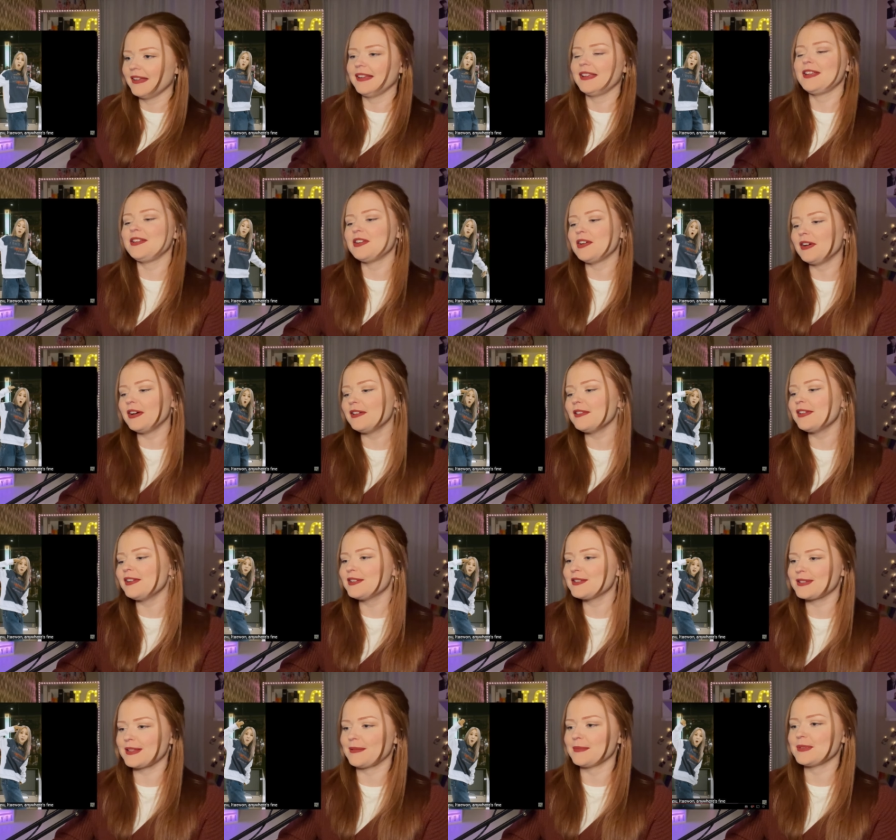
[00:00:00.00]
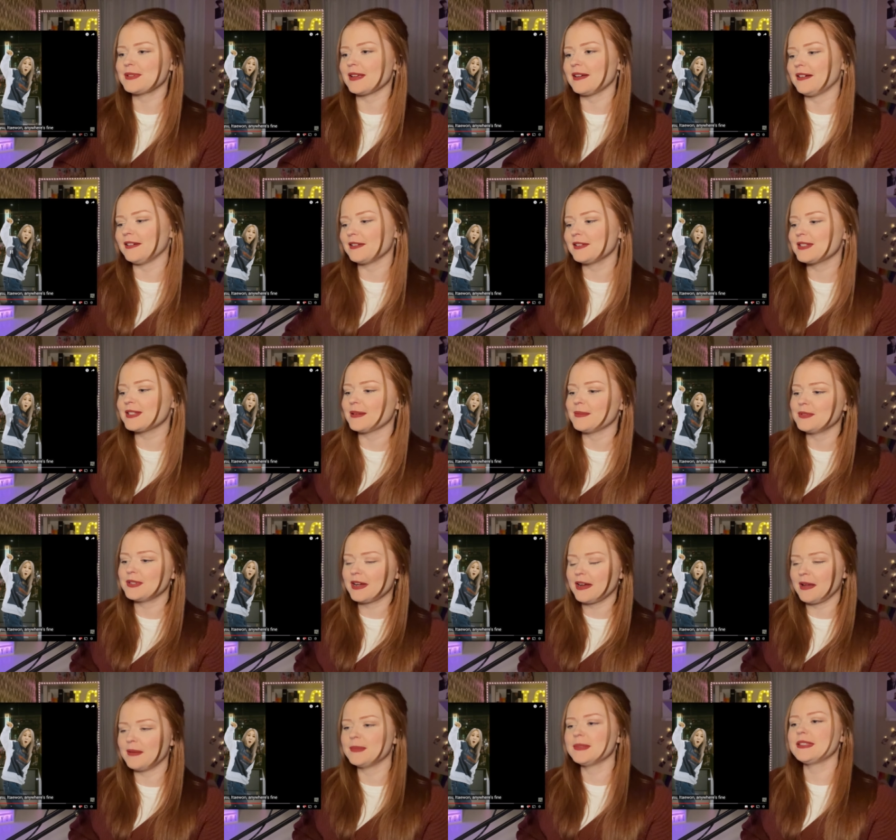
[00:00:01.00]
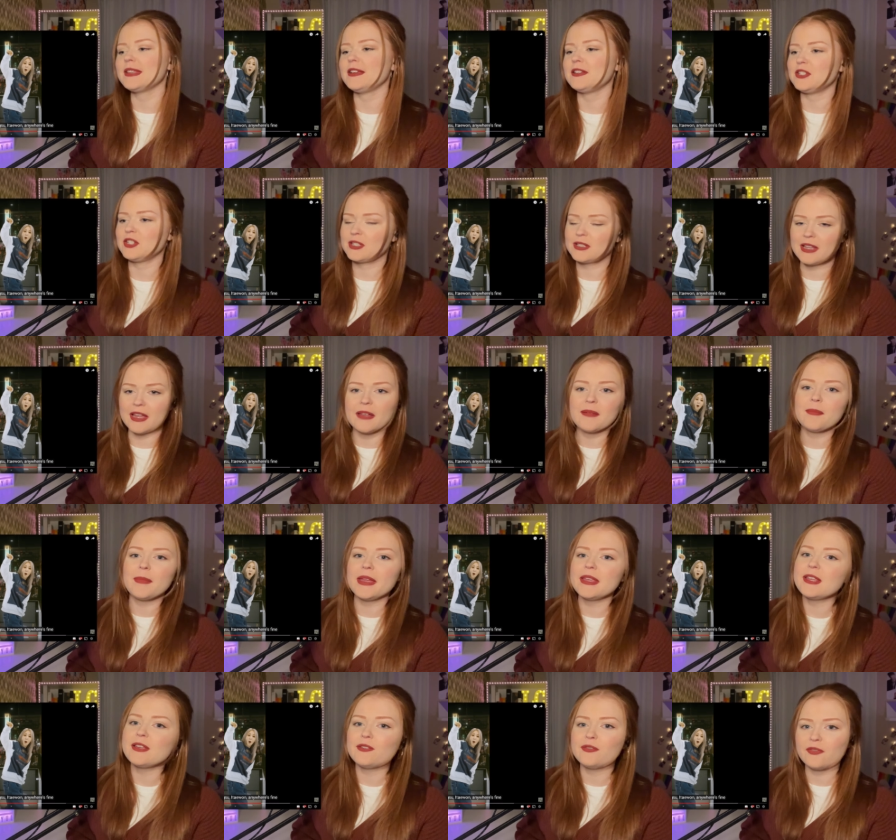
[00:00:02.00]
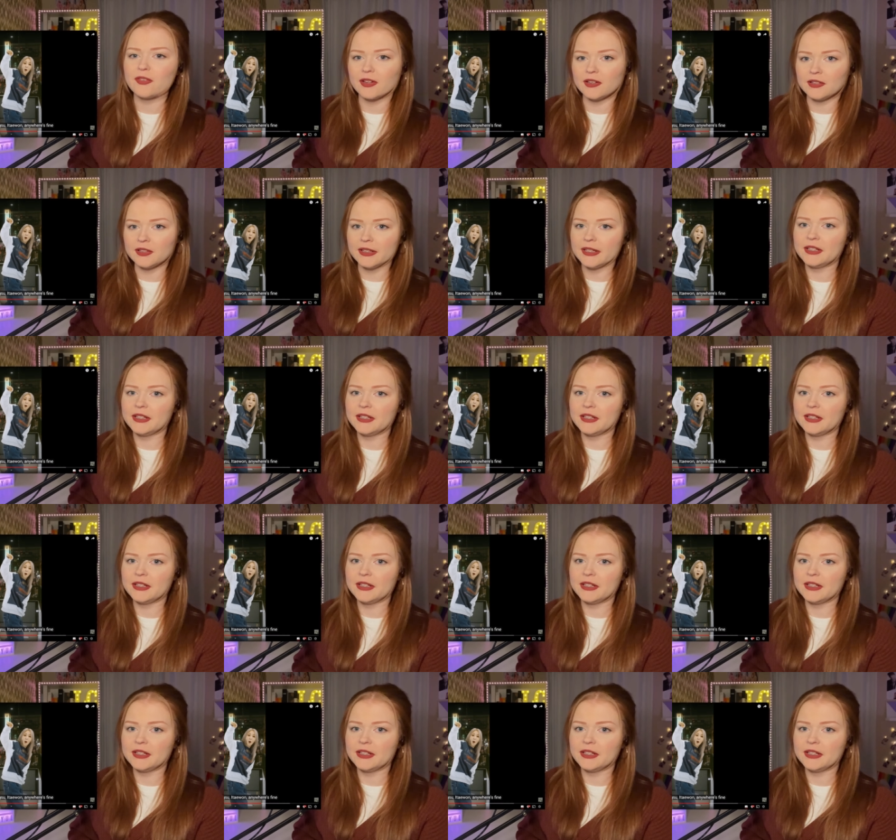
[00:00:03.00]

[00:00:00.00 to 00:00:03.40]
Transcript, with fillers: you know how there's some songs sometimes that just like make you feel